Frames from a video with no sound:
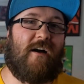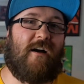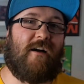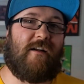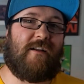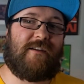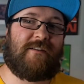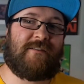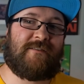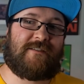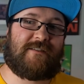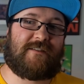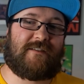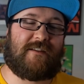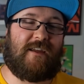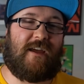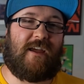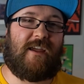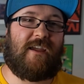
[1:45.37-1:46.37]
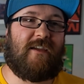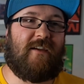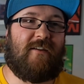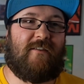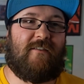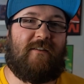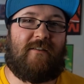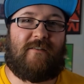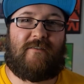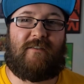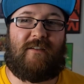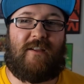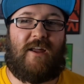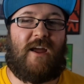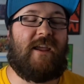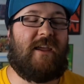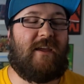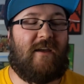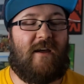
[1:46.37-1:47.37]
Audience like
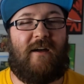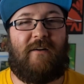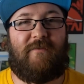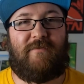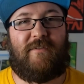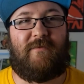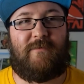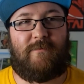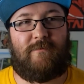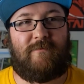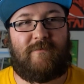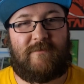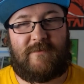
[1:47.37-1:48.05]
like of the,